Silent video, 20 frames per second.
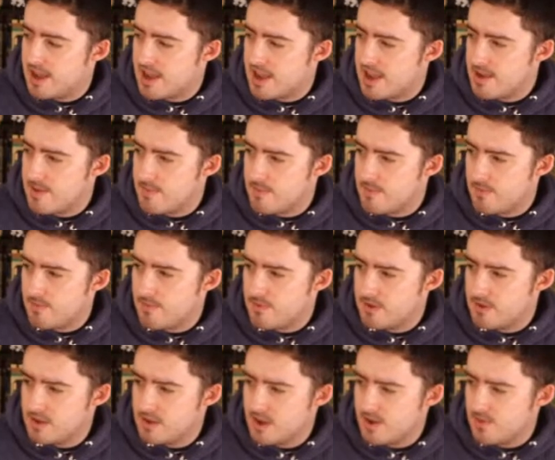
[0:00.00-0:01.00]
8th.
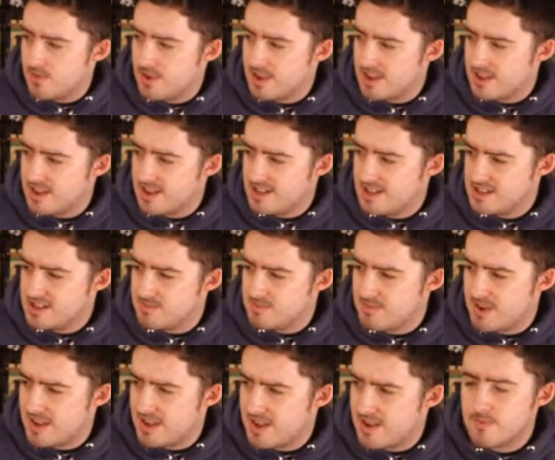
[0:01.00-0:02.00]
I think it is May